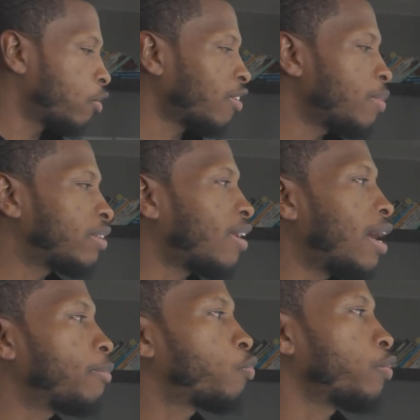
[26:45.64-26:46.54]
There's gonna be
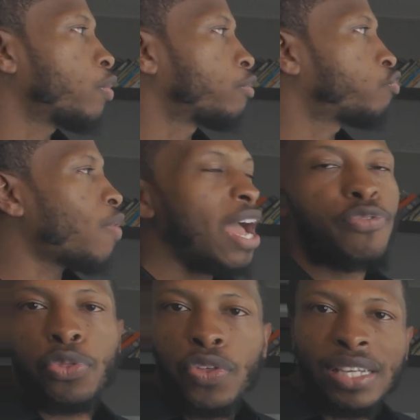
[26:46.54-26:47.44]
times where you're gonna
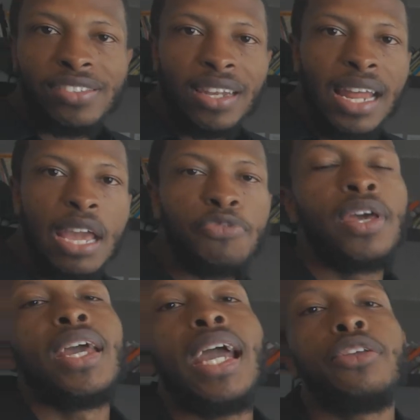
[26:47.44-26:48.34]
strive for things in
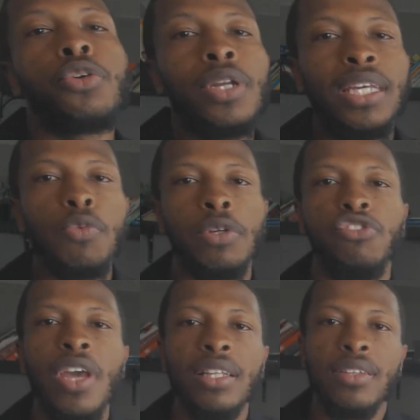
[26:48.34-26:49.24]
life and you're gonna get
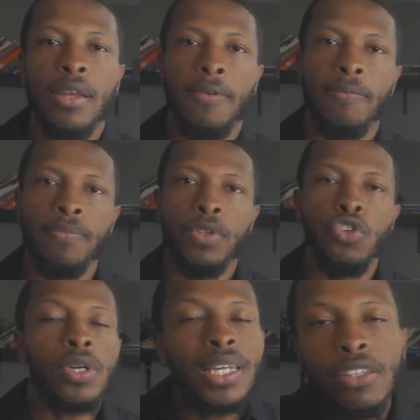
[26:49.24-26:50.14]
rejected.
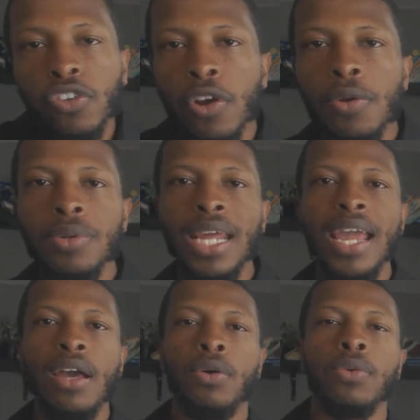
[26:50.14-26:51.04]
You're gonna get turned
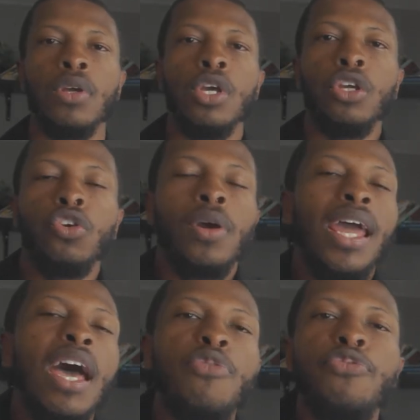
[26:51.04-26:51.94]
down. You're
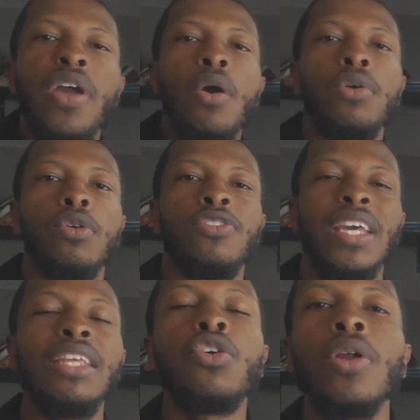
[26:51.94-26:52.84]
gonna have
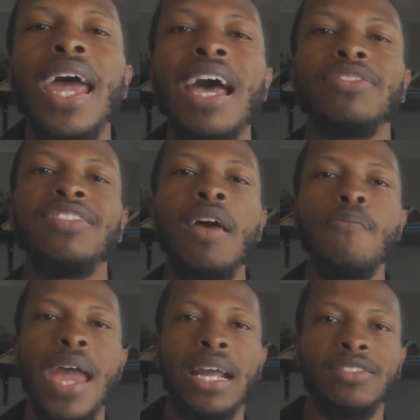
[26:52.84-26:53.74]
failures and you're gonna have
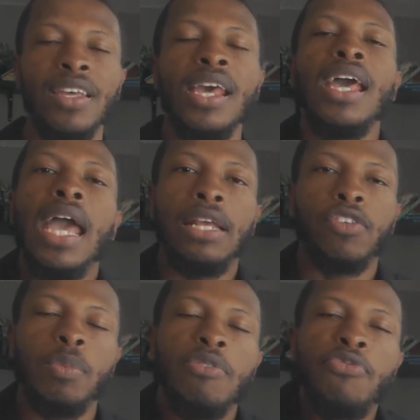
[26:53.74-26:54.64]
setbacks. And
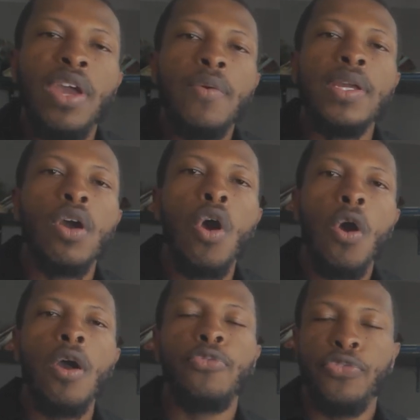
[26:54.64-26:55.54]
it's gonna be very
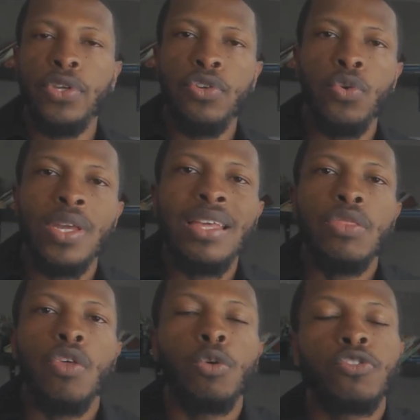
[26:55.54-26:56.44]
hard for you
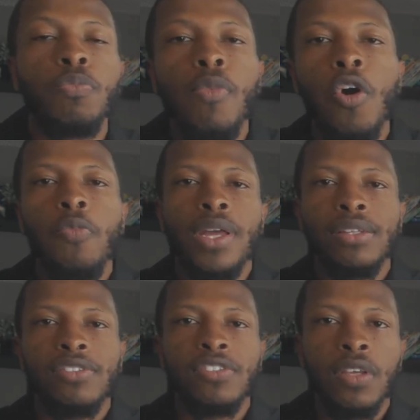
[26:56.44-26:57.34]
in those
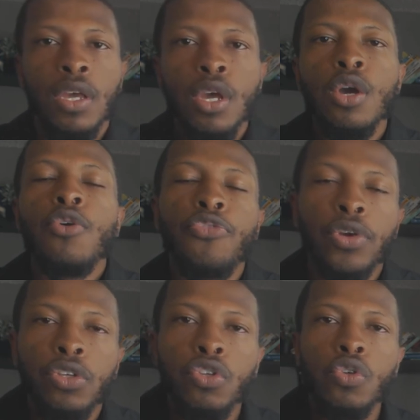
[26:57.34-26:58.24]
moments
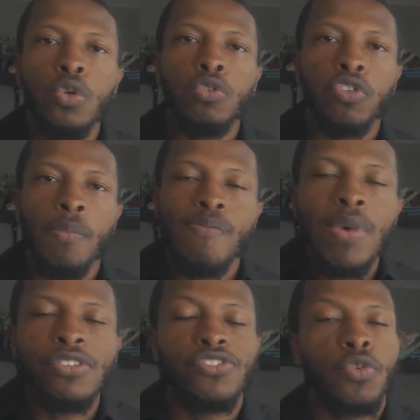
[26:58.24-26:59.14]
for you to
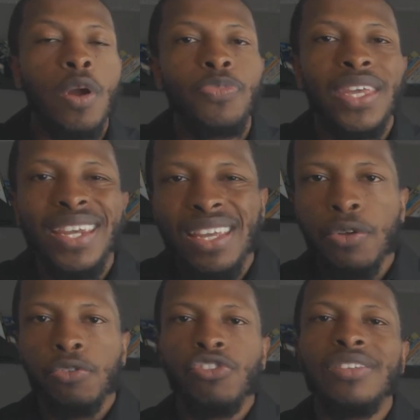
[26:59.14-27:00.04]
muster up the
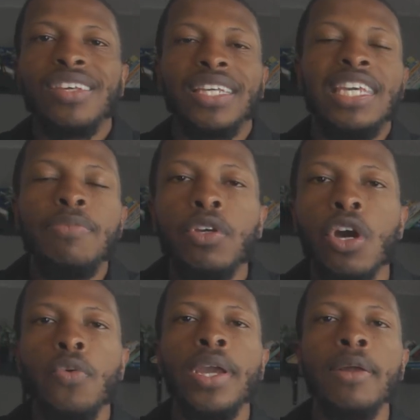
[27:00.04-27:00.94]
energy to keep
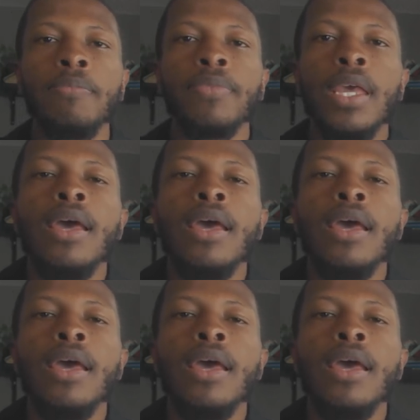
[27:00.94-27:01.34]
going.